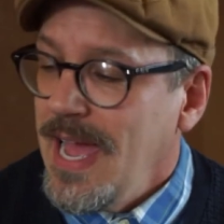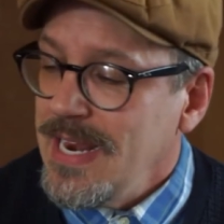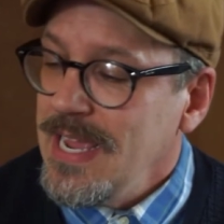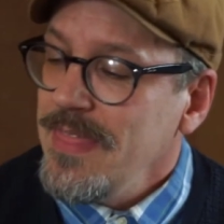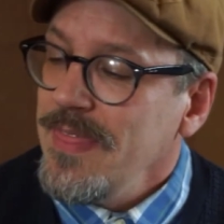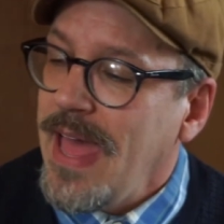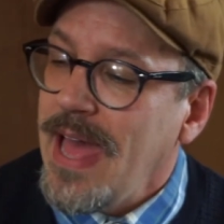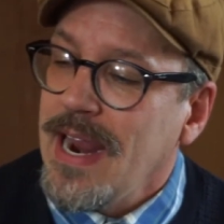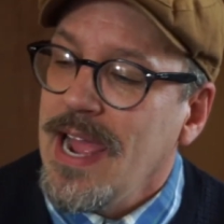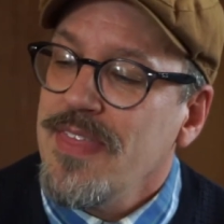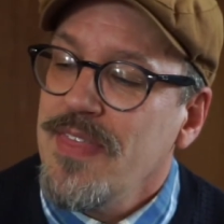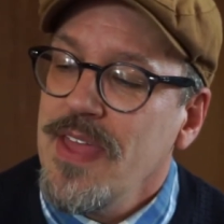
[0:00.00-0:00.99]
And in
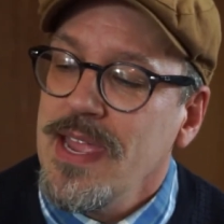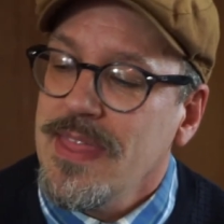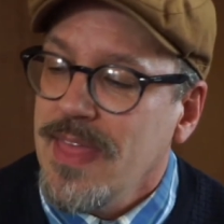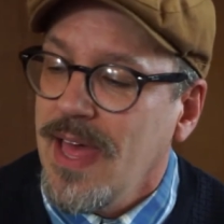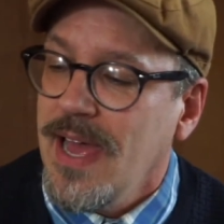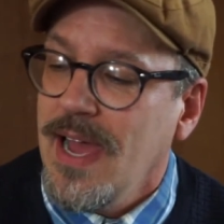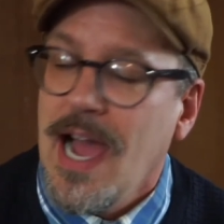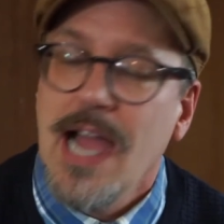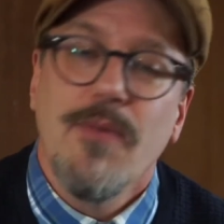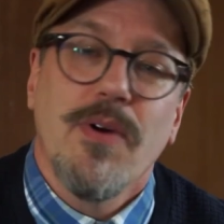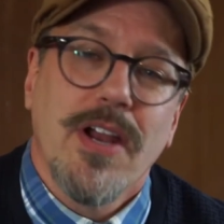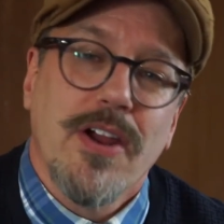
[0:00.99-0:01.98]
that, I think that
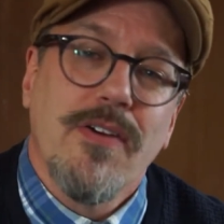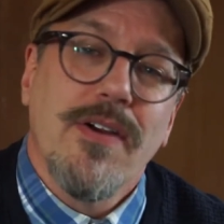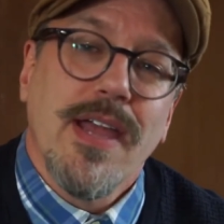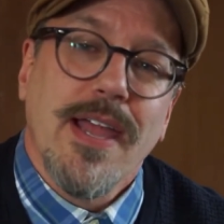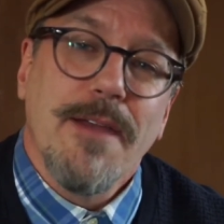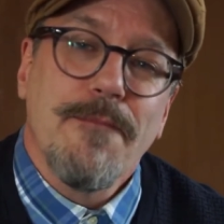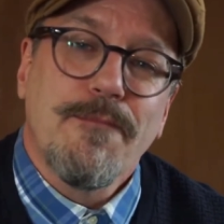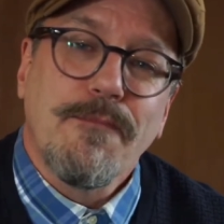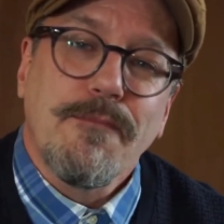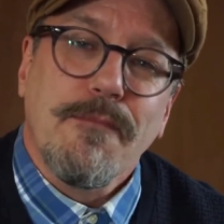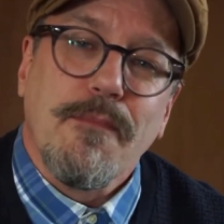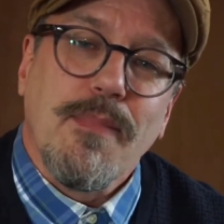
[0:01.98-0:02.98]
I would agree.
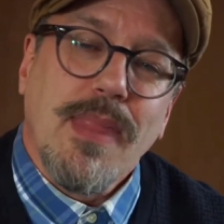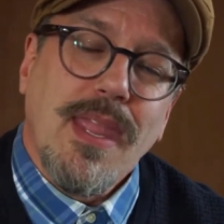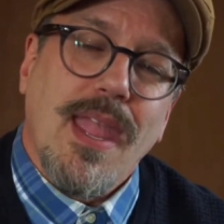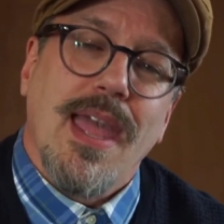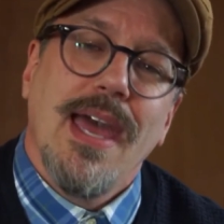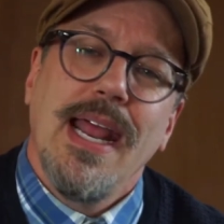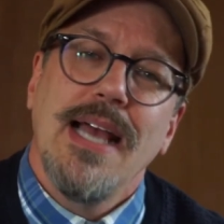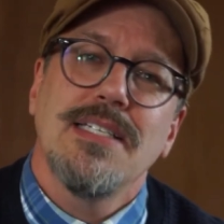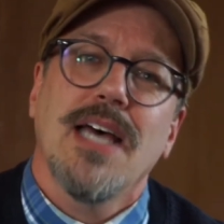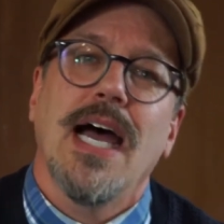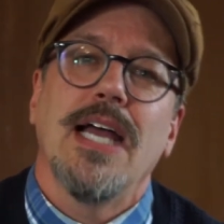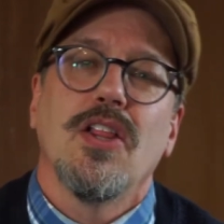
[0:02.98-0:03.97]
And
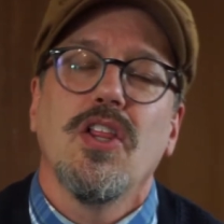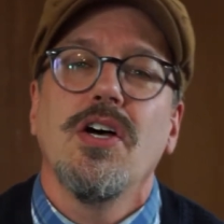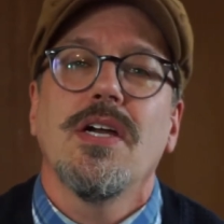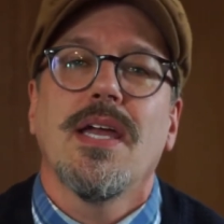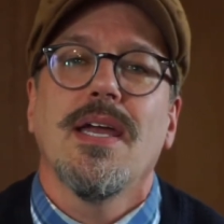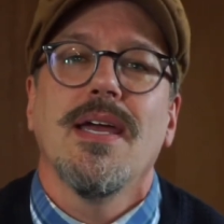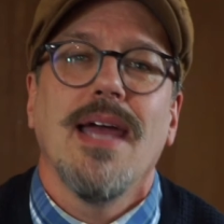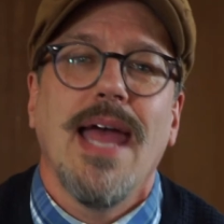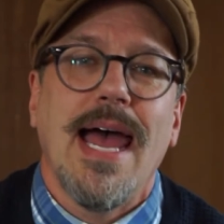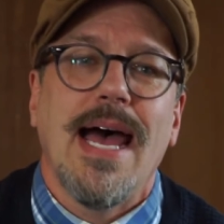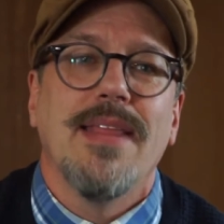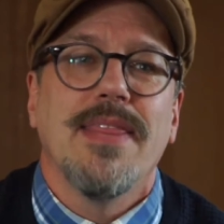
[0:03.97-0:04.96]
as I look
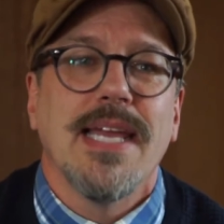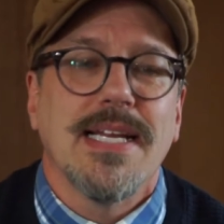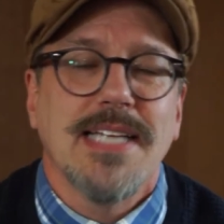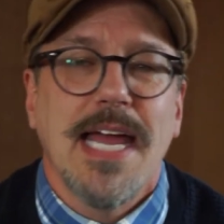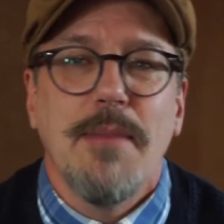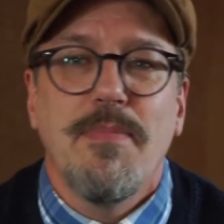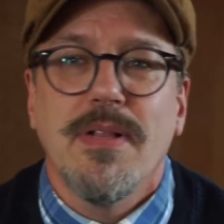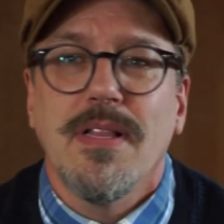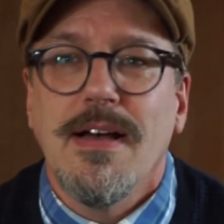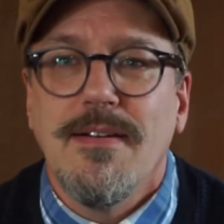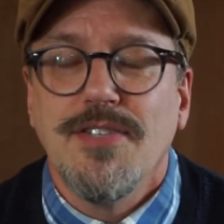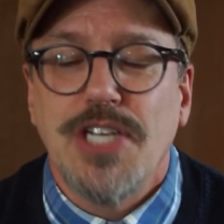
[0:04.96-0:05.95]
at the
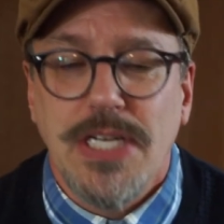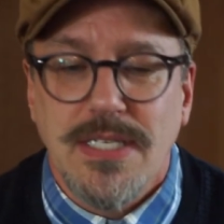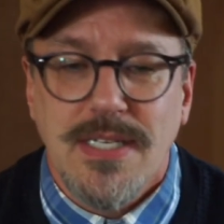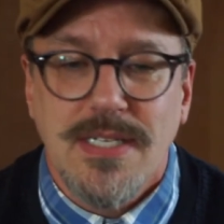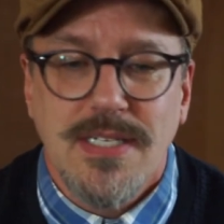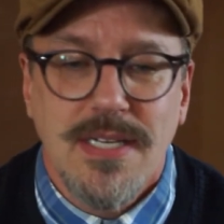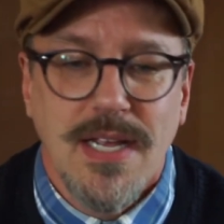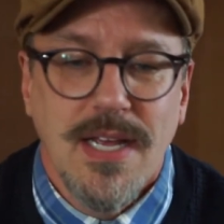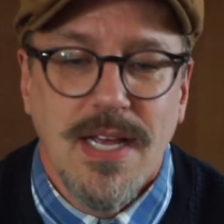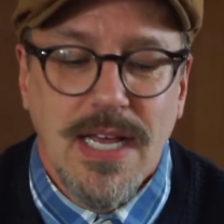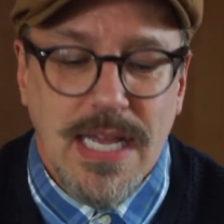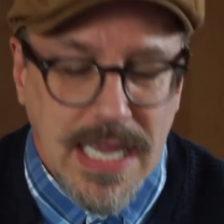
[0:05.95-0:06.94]
example of Jesus
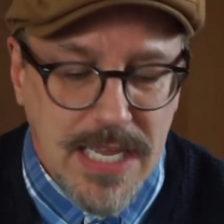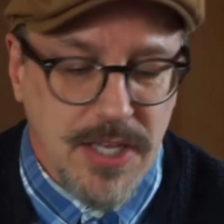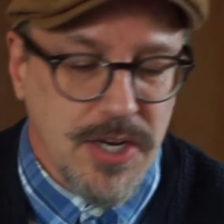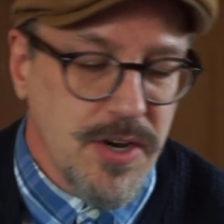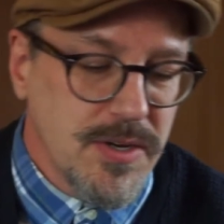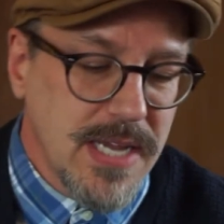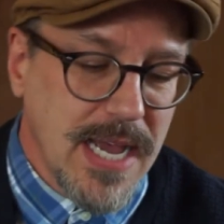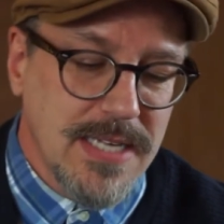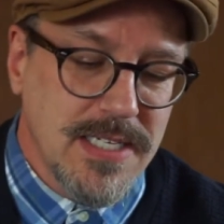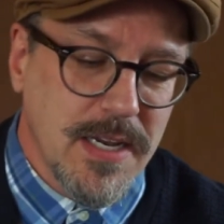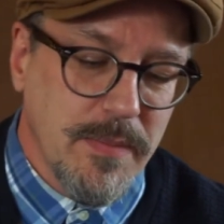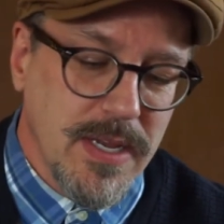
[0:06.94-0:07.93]
in the New
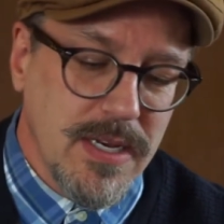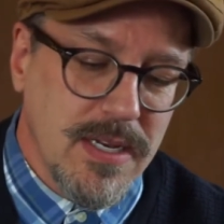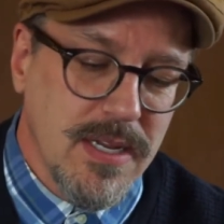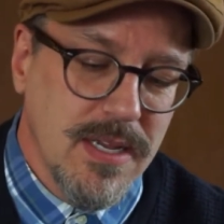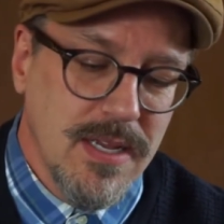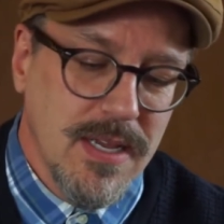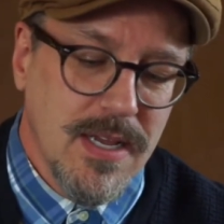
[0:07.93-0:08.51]
Testament,